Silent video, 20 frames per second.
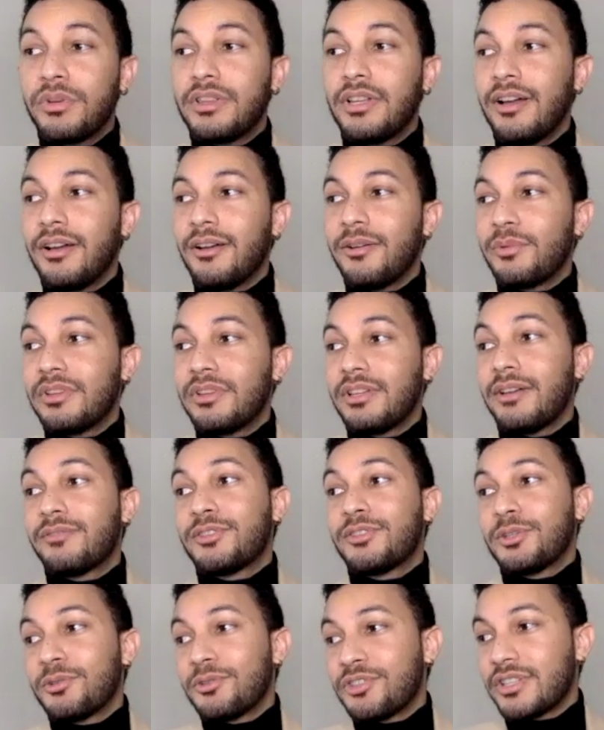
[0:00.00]
love
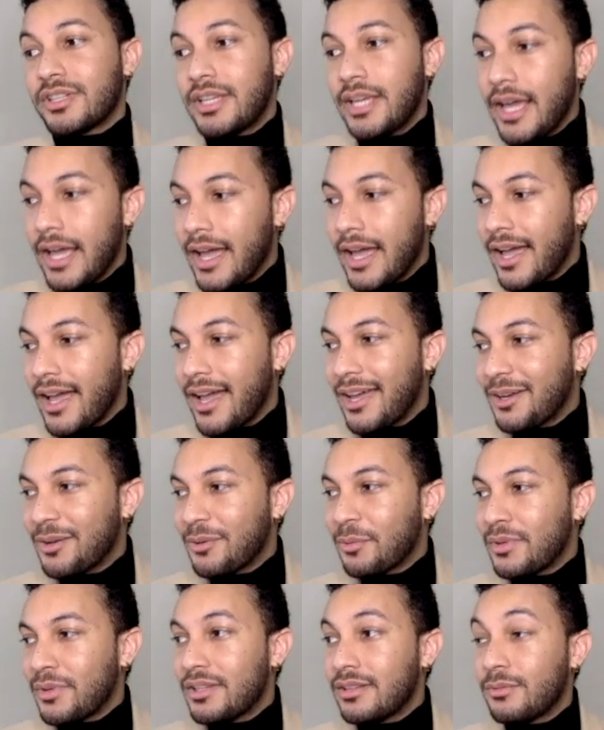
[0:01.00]
Doja Cat.
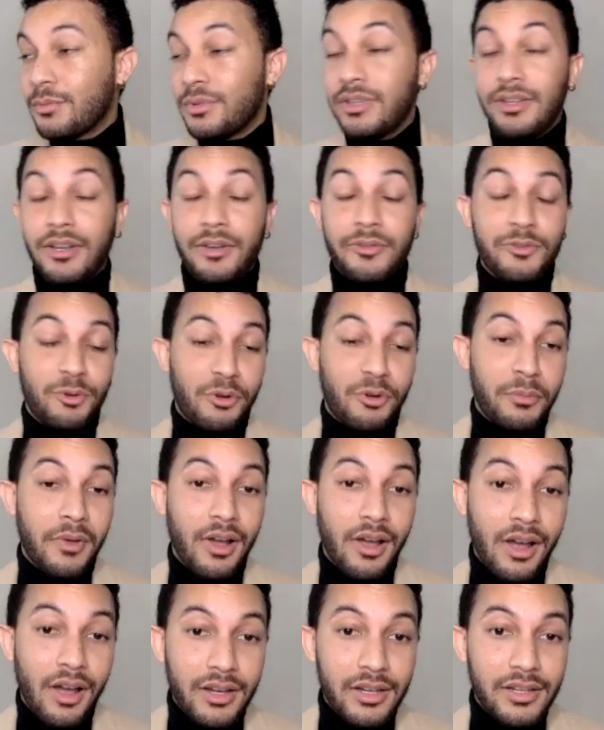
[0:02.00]
We love
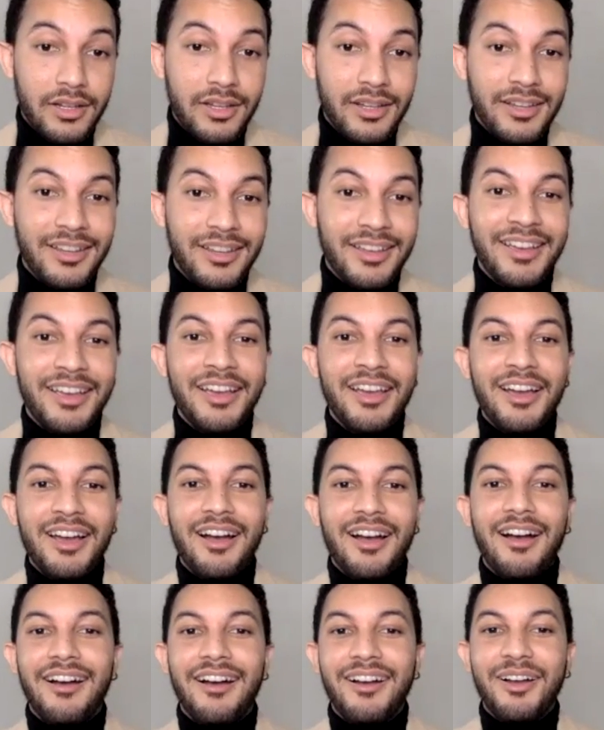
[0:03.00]
Normani,
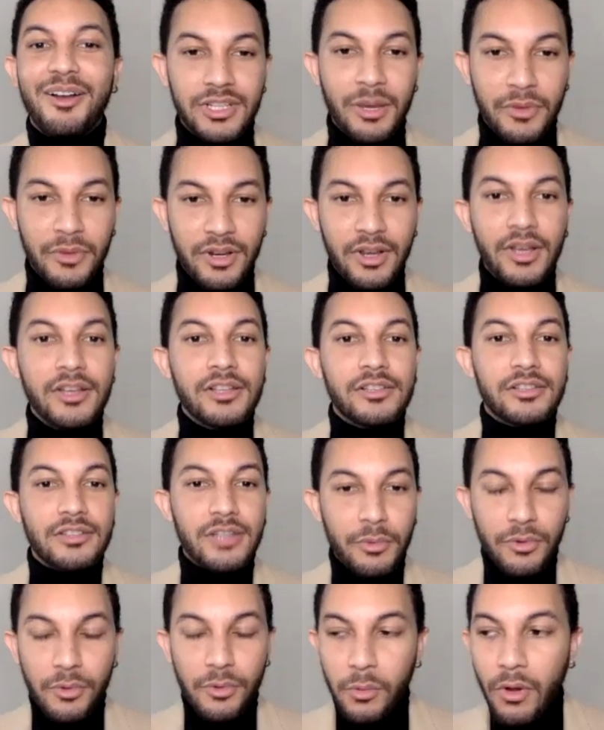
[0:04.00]

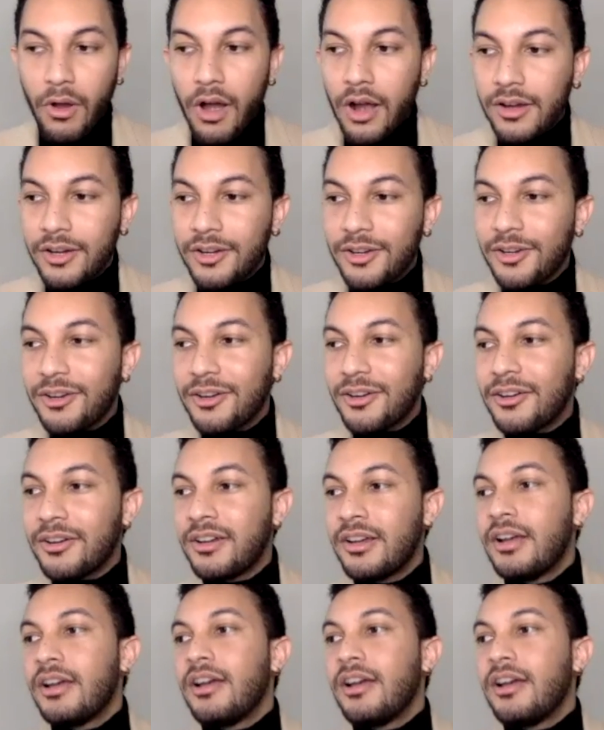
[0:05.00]
Summer Walker.